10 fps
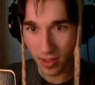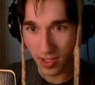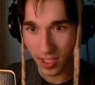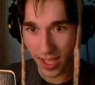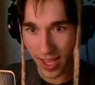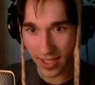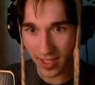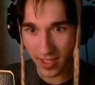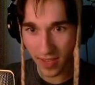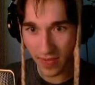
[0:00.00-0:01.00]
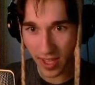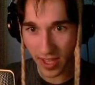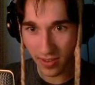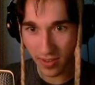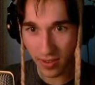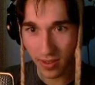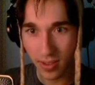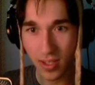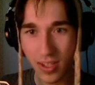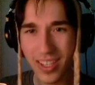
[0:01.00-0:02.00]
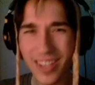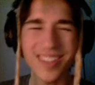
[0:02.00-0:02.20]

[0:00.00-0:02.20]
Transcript: Oh, it's a glass! Give me that too. Okay,